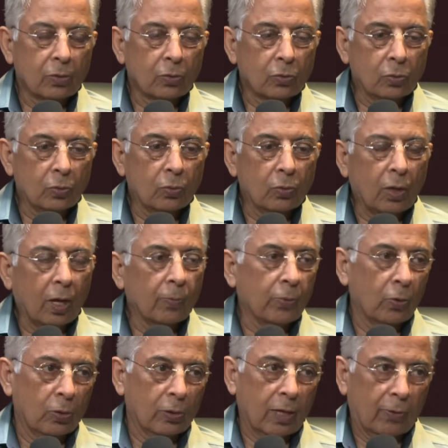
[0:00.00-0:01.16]
to
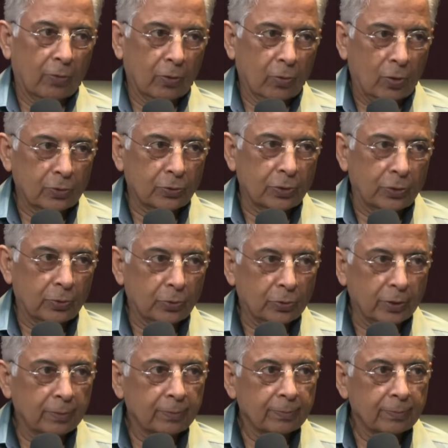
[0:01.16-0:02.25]
uphold our Constitution.